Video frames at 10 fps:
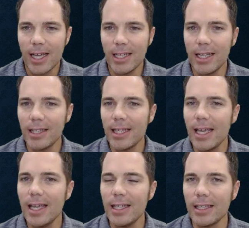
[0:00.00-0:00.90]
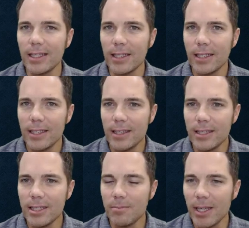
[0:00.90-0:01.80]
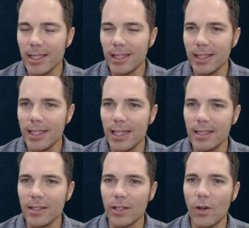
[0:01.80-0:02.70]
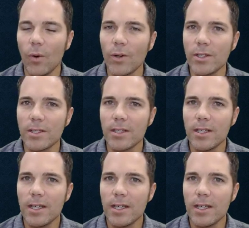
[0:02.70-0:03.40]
And at the end, this is basically the end of the course,